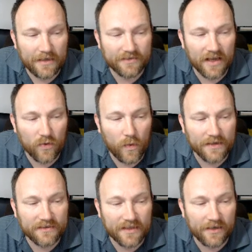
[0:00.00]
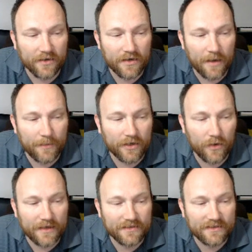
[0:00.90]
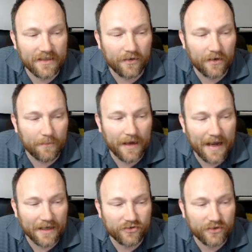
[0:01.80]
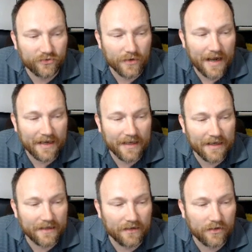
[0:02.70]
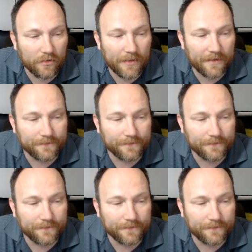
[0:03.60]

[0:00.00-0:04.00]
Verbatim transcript: It's not quite centered. I'm going to go ahead and center it by actually dragging it a little bit.